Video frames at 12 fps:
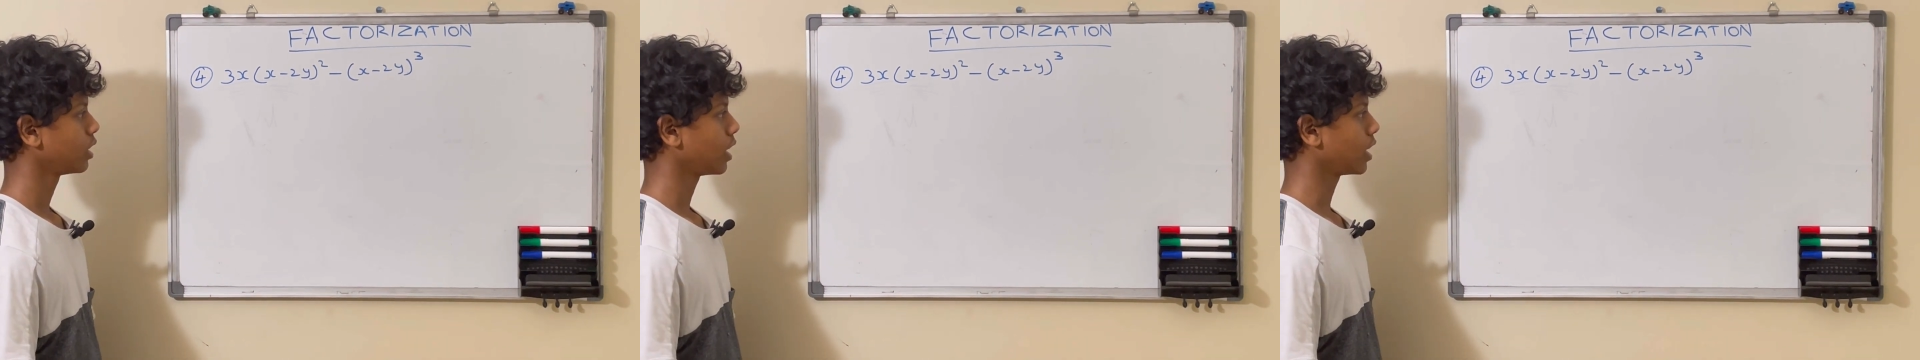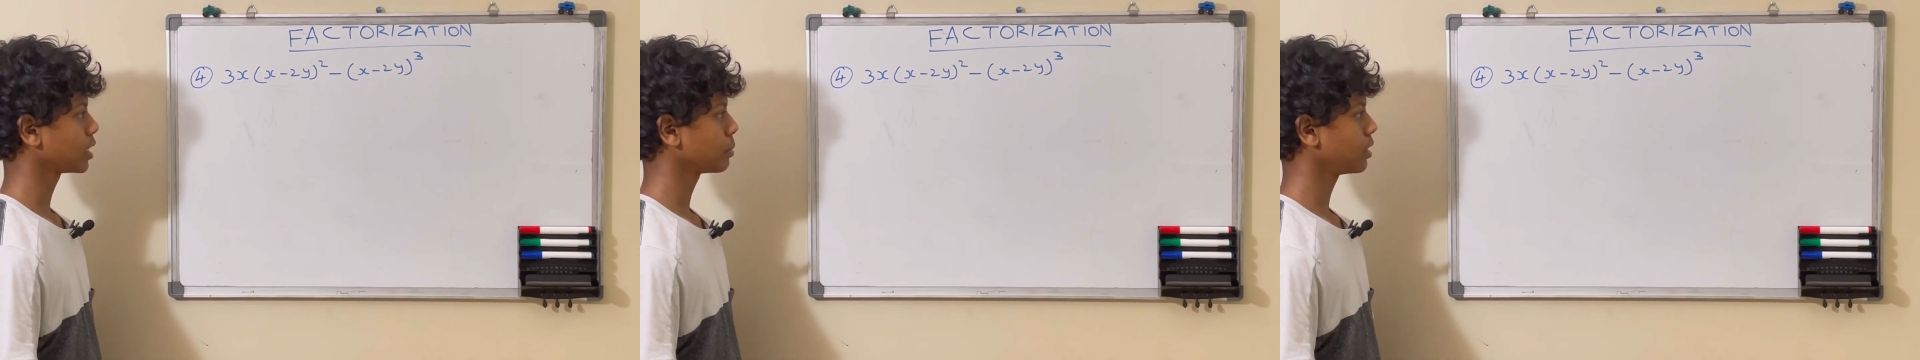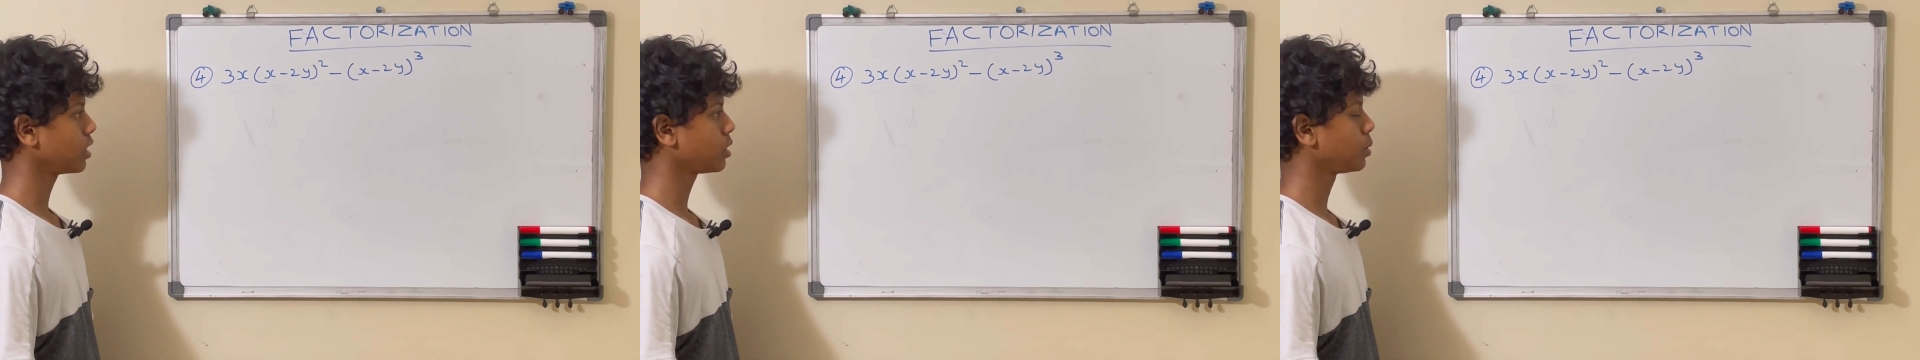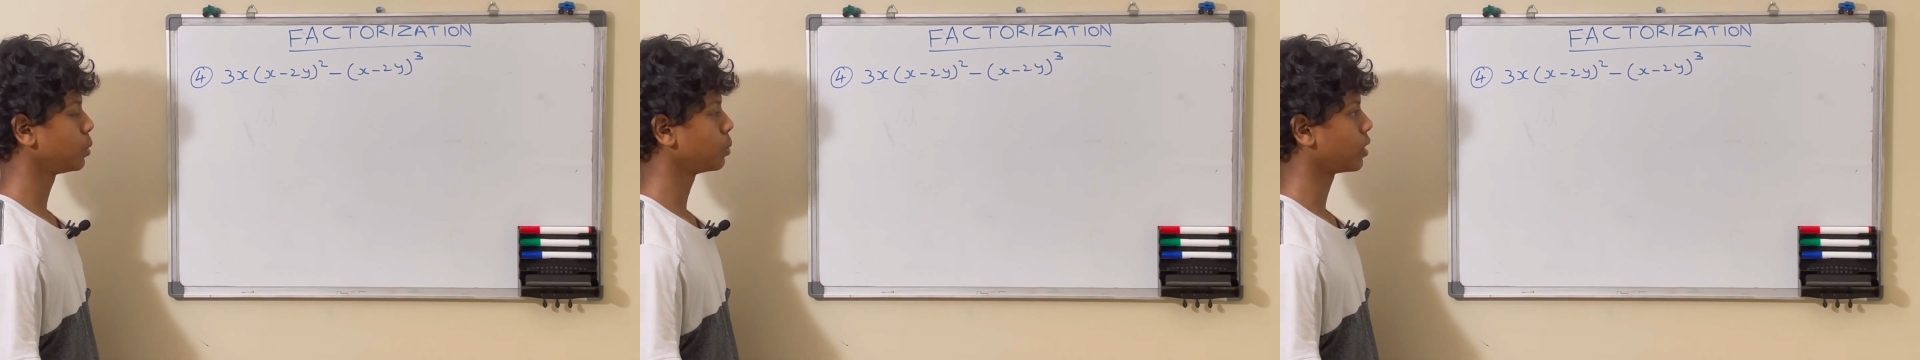x minus
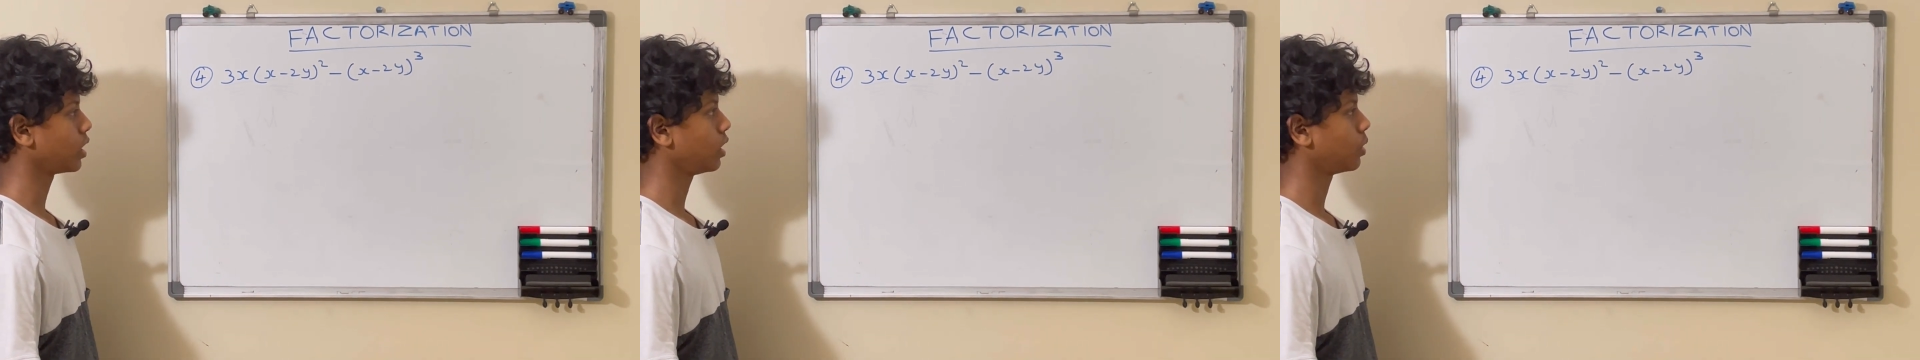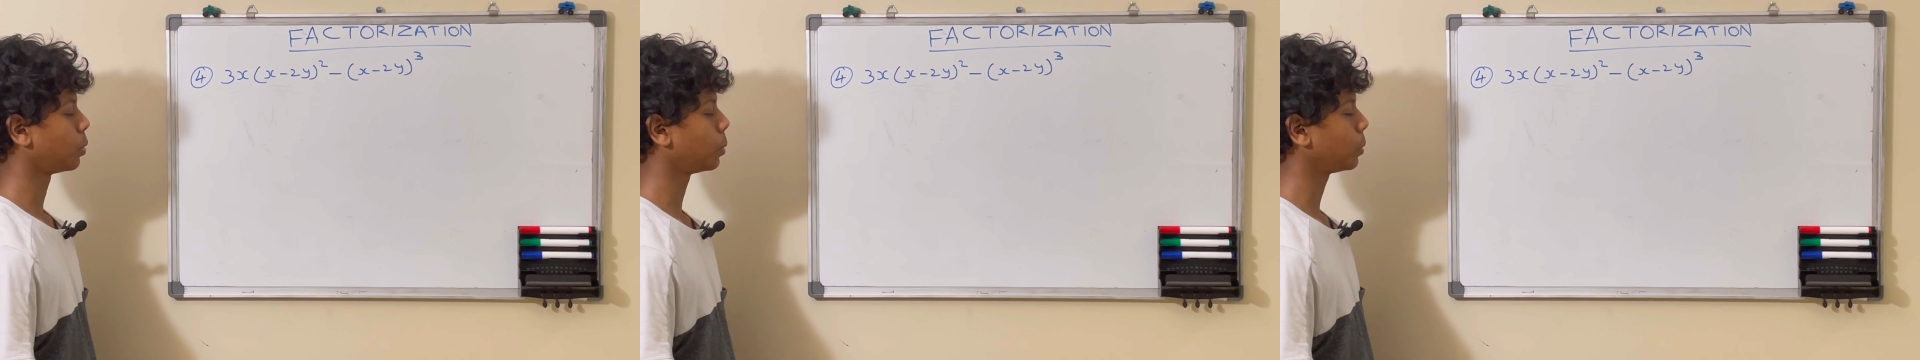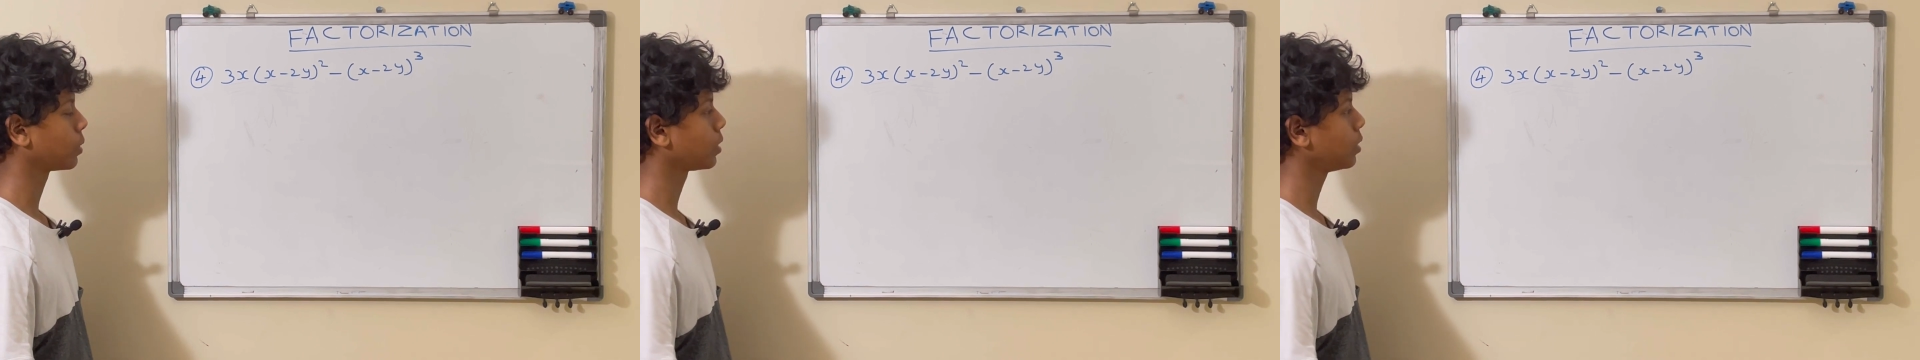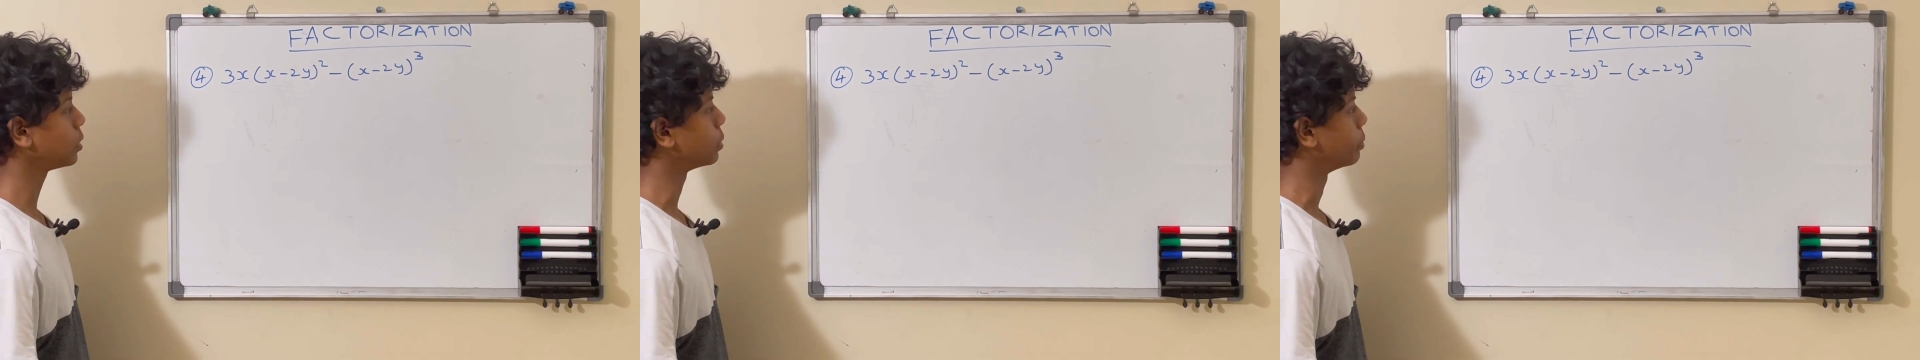2y whole
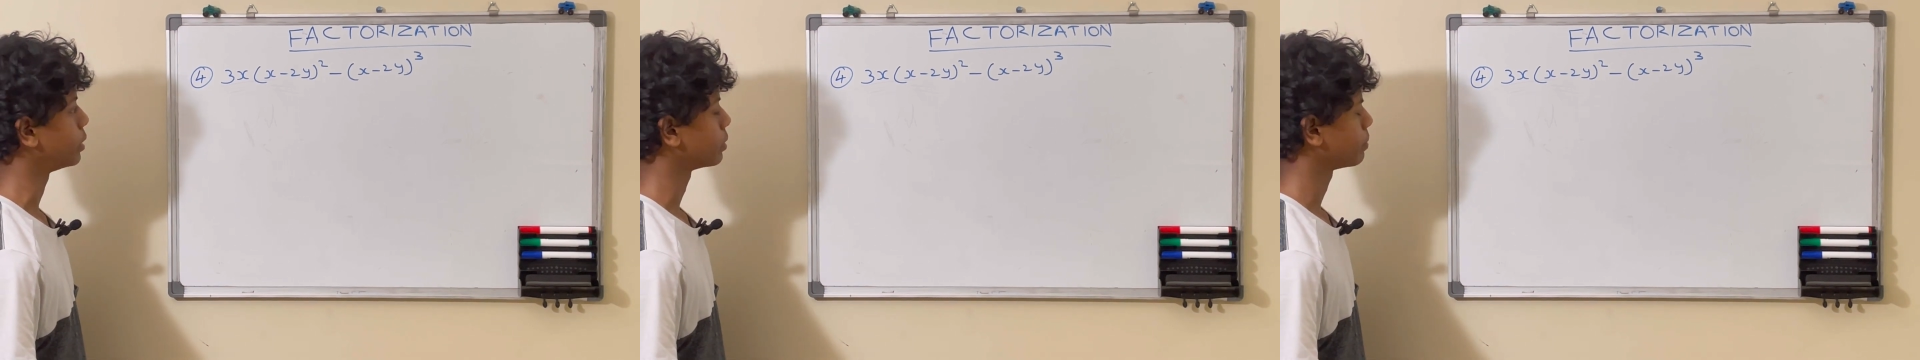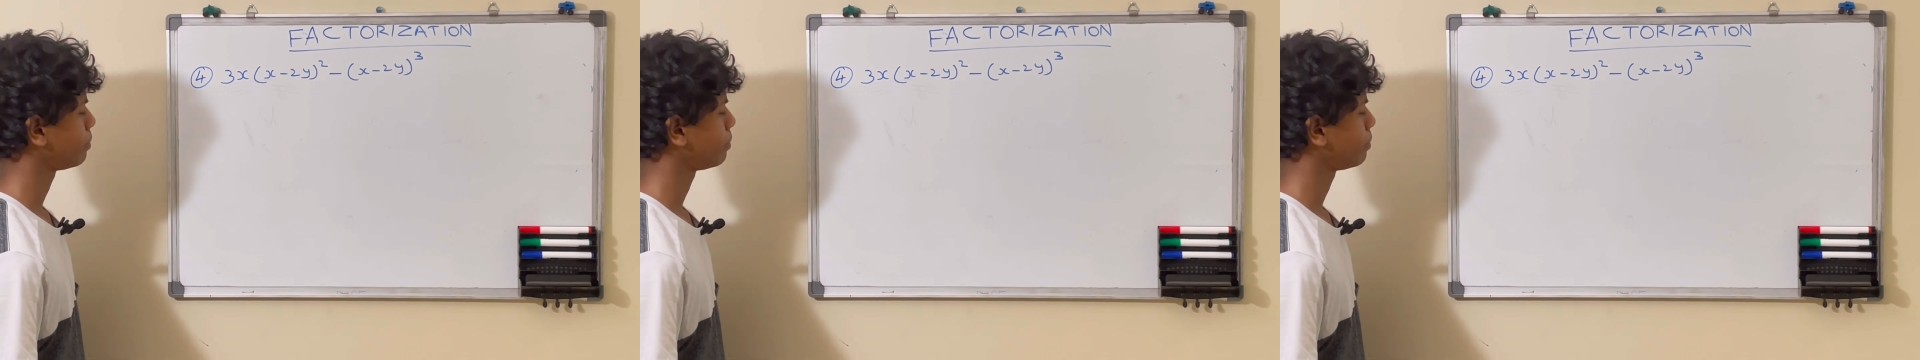cubed.